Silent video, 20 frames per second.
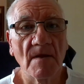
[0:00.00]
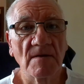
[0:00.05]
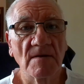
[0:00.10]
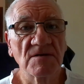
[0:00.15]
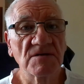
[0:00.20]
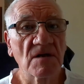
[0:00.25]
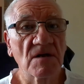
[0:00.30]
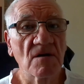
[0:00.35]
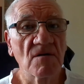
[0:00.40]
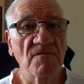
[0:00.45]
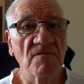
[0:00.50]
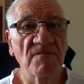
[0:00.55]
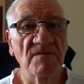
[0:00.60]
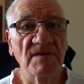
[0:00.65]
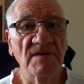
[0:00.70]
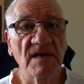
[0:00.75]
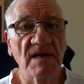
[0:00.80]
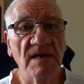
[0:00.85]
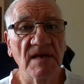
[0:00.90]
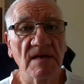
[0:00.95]
So for
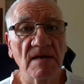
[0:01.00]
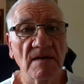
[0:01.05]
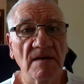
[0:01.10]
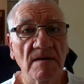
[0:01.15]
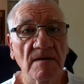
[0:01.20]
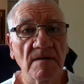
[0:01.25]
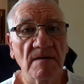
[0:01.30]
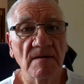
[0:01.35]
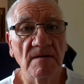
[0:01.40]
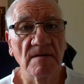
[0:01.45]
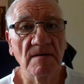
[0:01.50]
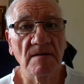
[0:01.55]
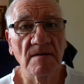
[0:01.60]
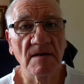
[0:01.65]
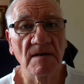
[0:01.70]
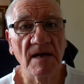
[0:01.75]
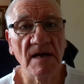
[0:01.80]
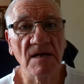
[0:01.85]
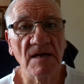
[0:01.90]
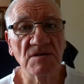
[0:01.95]
the
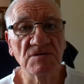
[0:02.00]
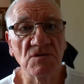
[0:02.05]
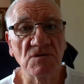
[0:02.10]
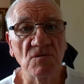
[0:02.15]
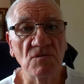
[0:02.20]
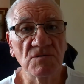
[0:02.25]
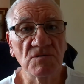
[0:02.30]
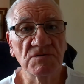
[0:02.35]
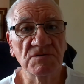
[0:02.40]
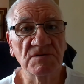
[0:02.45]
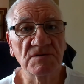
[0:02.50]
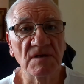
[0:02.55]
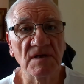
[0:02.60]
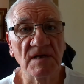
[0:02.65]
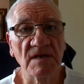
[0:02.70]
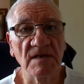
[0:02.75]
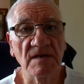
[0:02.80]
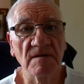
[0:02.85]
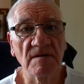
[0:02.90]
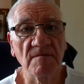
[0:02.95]
heat source,
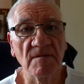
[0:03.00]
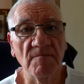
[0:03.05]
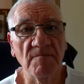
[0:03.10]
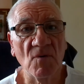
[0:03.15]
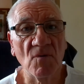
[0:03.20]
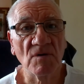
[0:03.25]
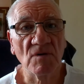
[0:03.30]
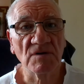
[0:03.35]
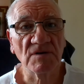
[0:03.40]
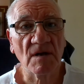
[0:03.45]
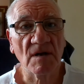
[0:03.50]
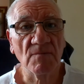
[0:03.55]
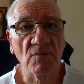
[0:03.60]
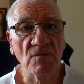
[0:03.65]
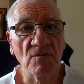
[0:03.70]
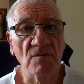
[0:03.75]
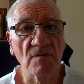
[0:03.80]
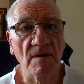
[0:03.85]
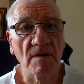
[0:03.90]
we bought a double